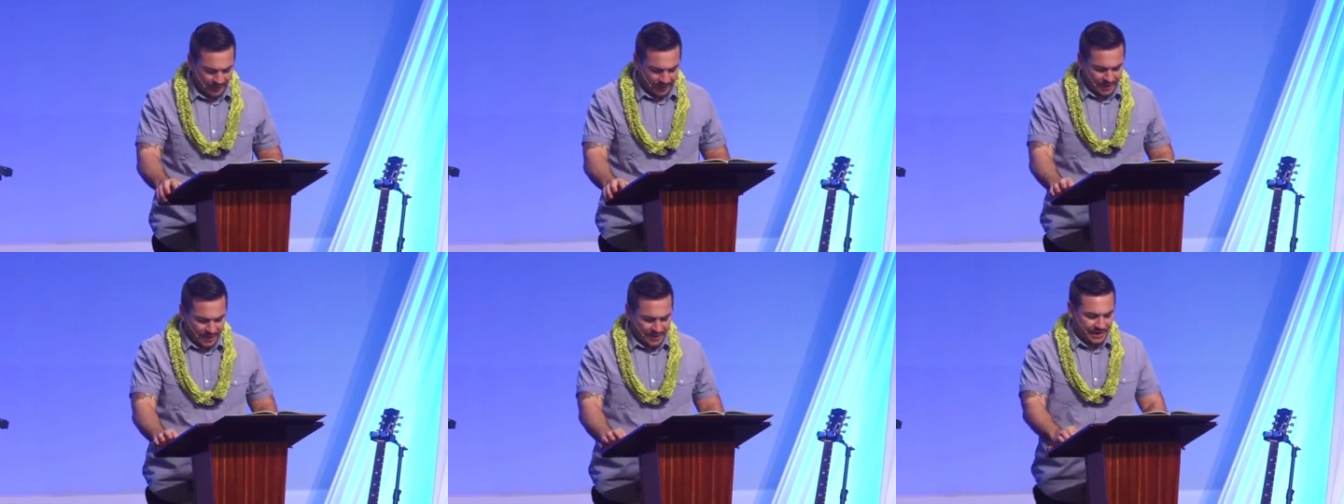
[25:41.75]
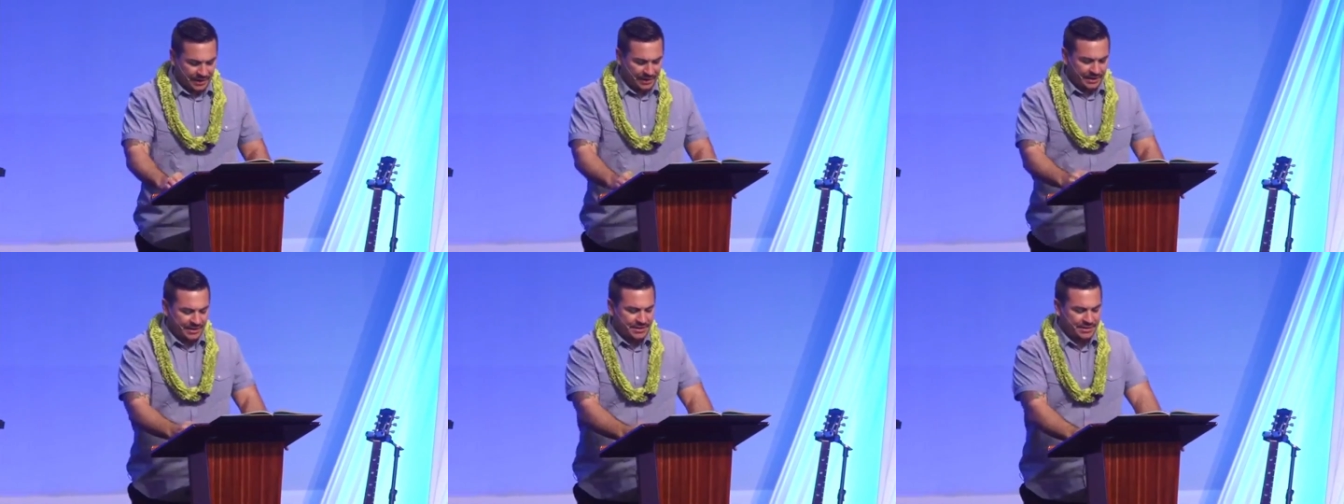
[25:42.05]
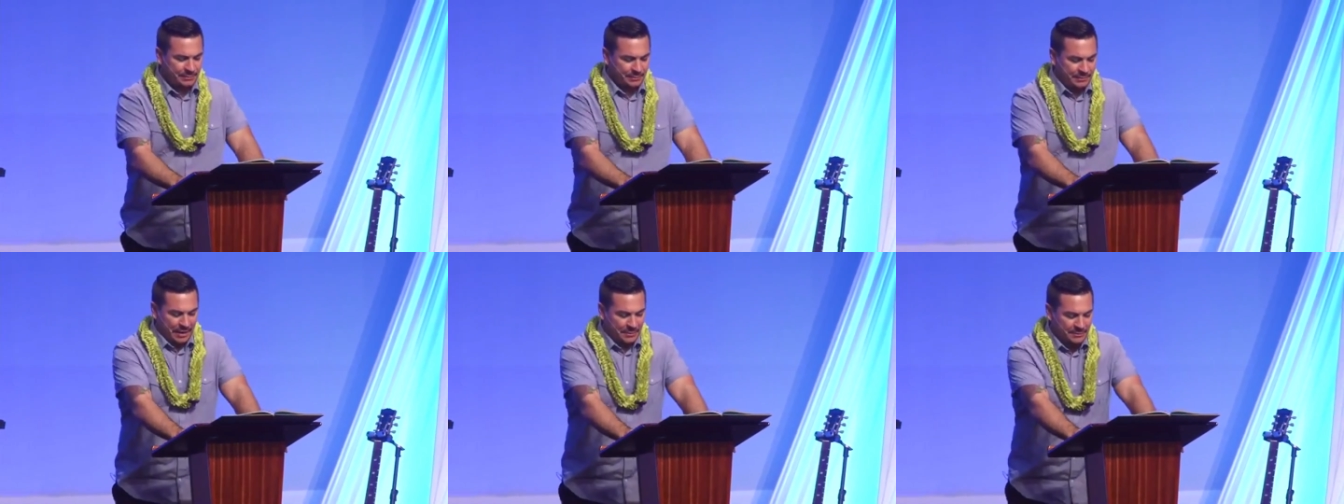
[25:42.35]
So I think
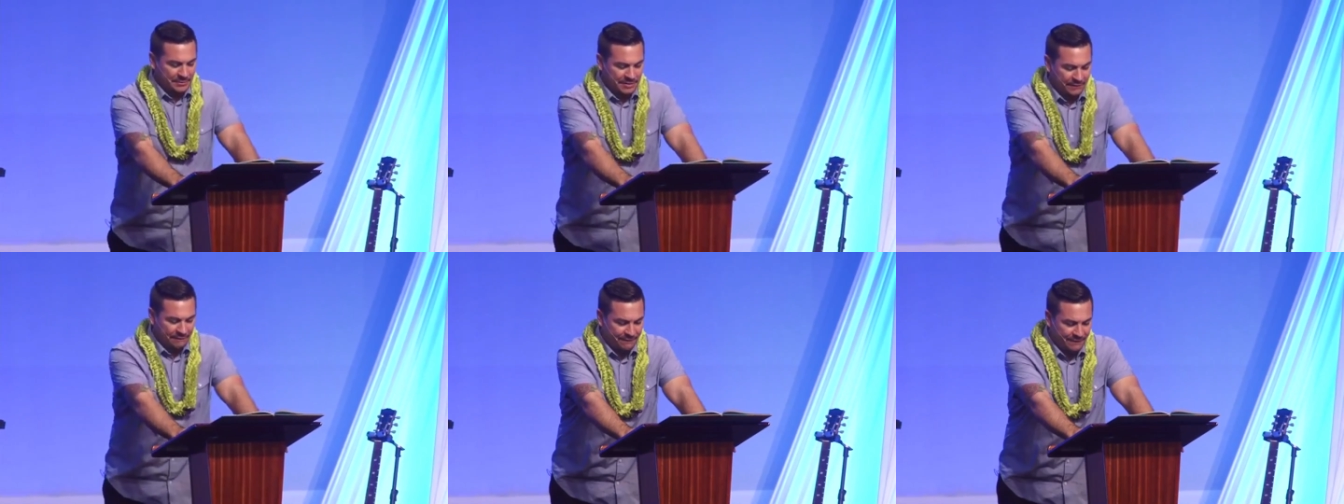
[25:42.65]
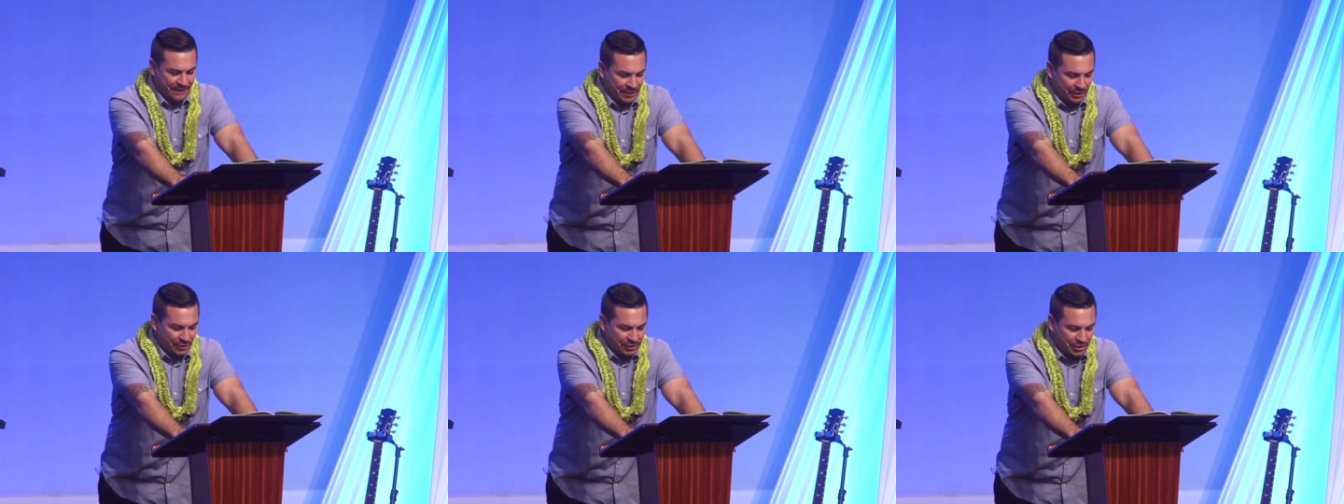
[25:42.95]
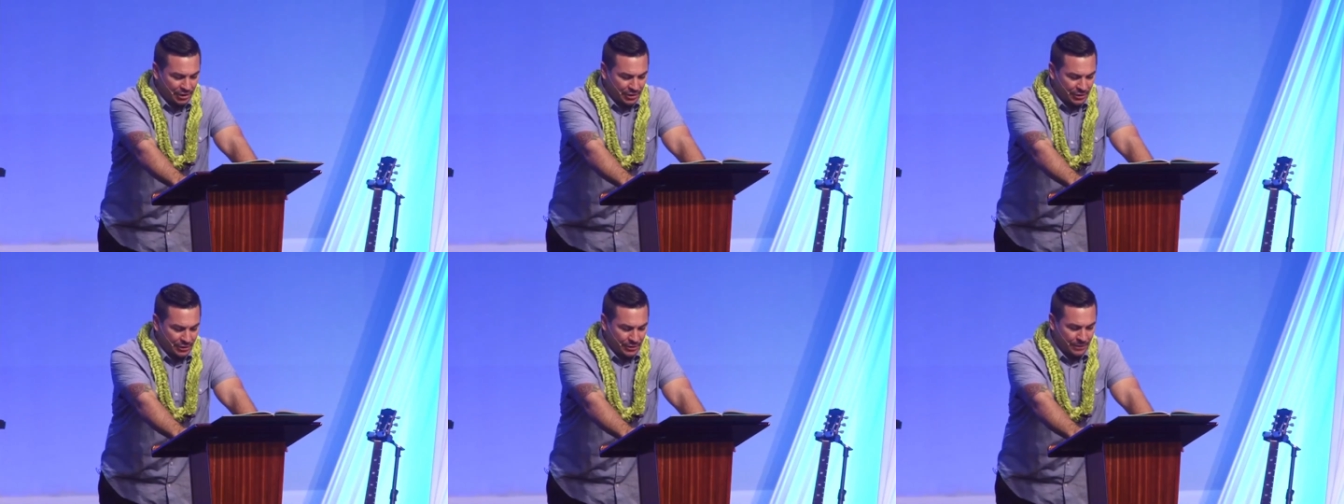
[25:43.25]
sometimes the
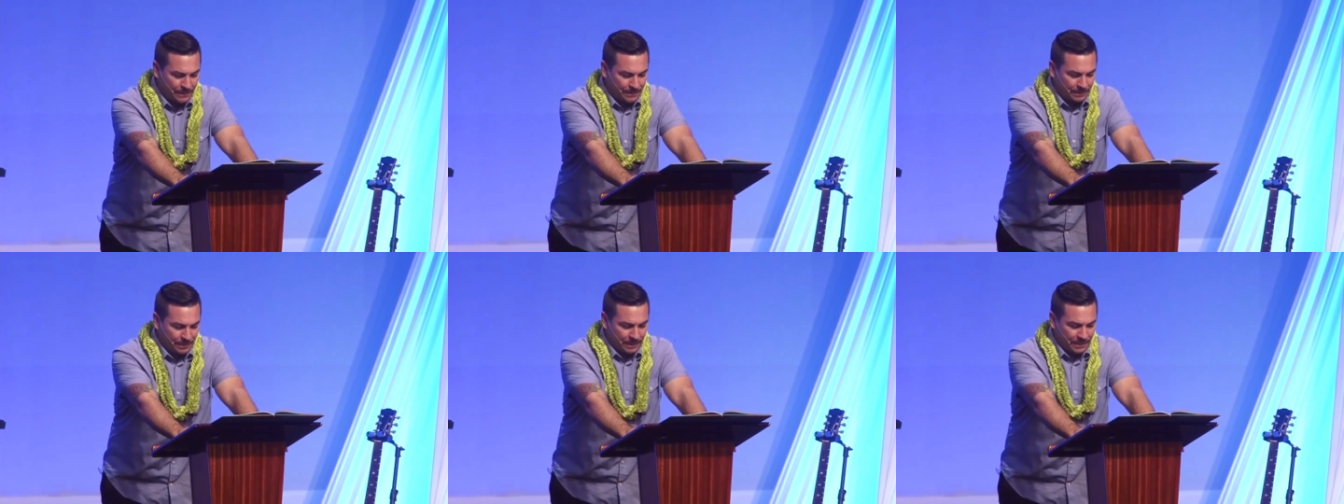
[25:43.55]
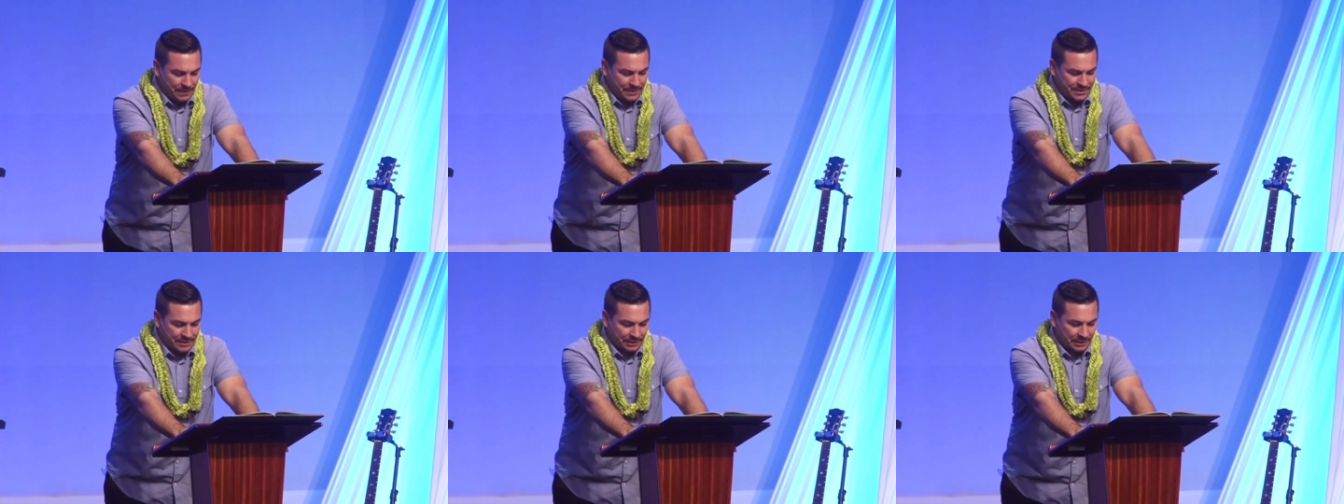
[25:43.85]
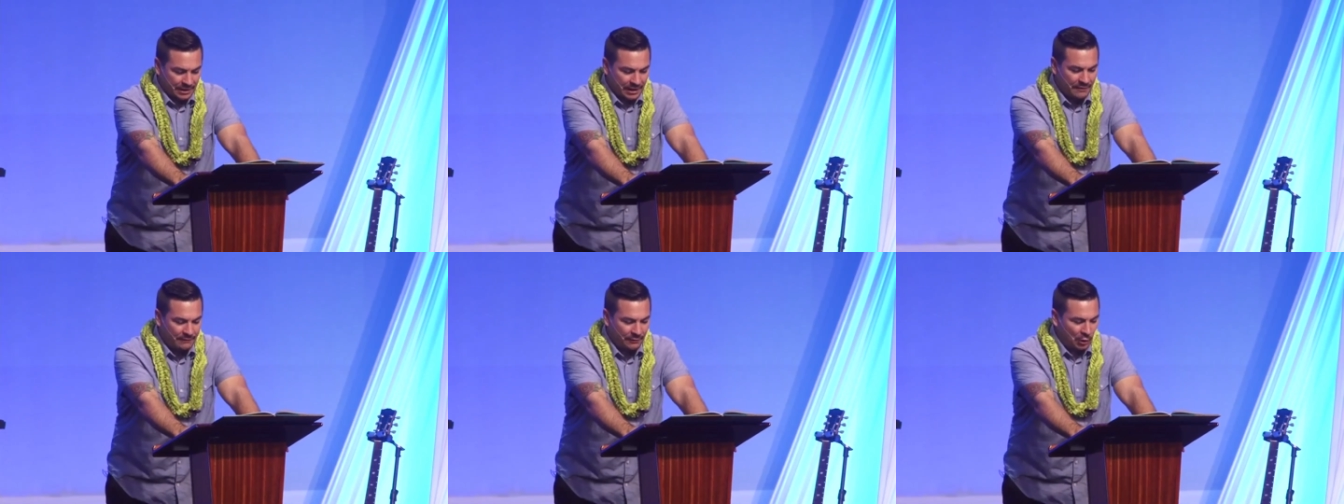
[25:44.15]
failure to
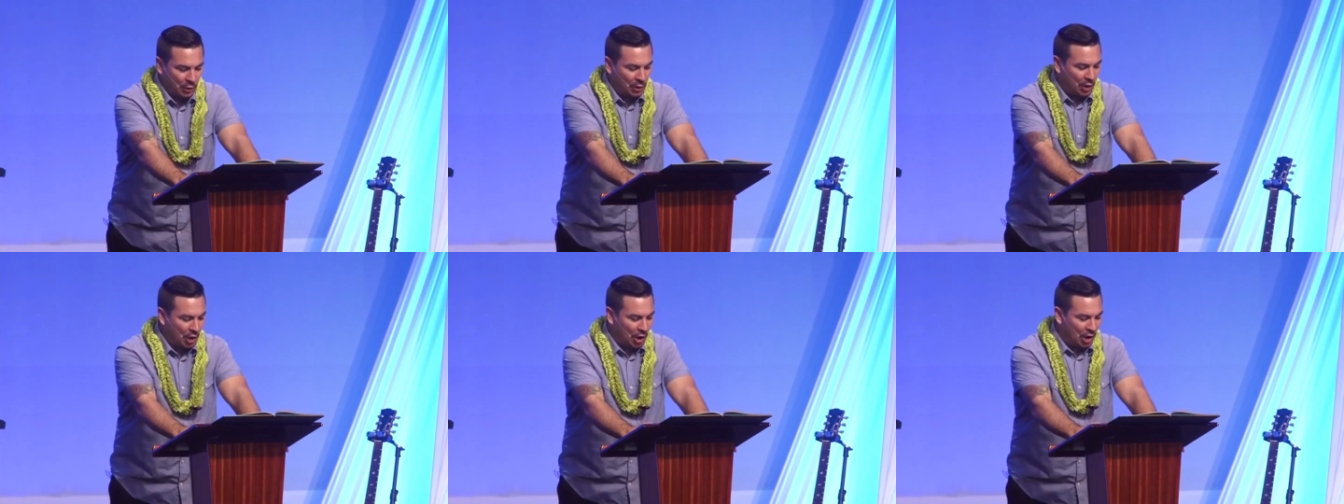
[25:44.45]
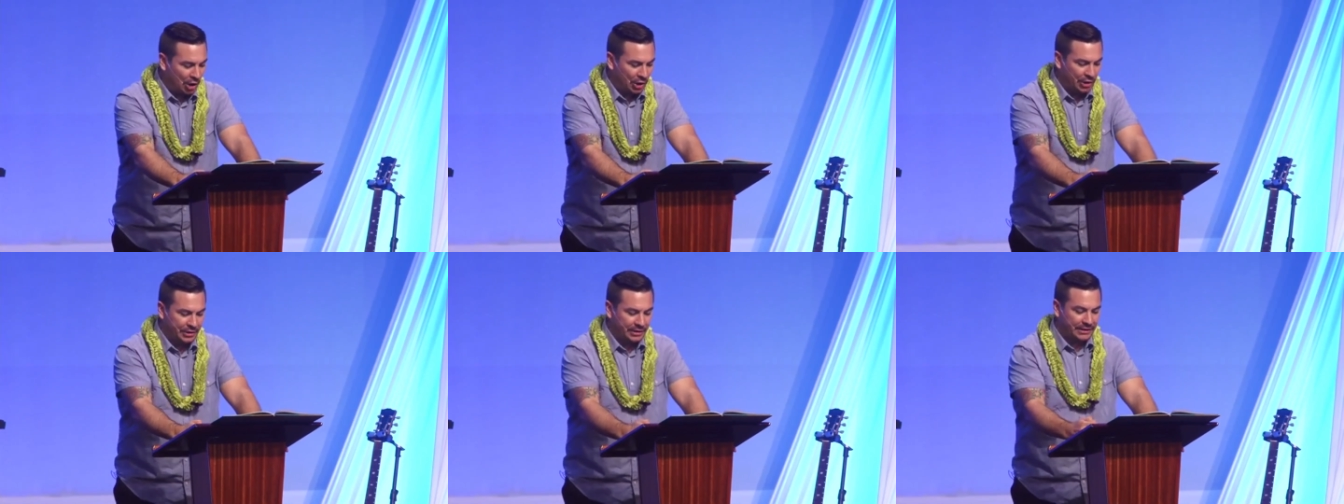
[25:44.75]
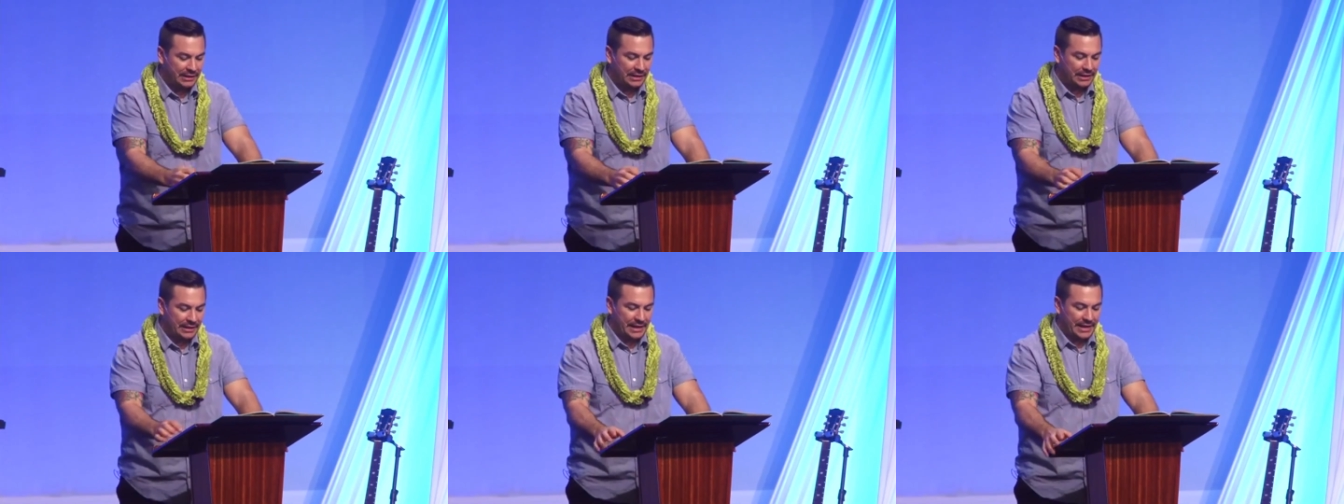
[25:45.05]
love
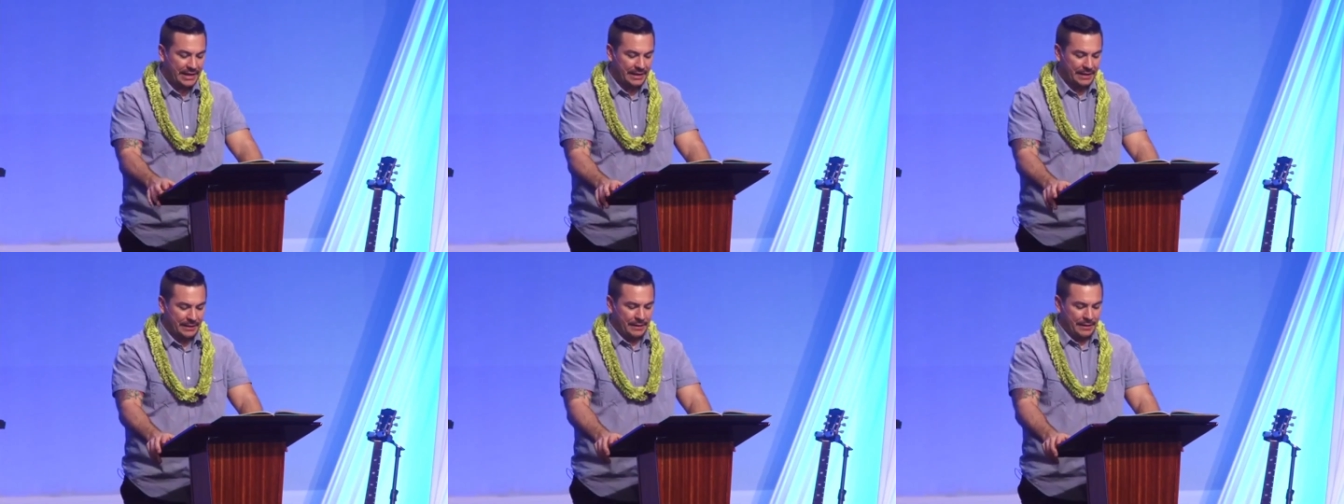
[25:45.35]
wholeheartedly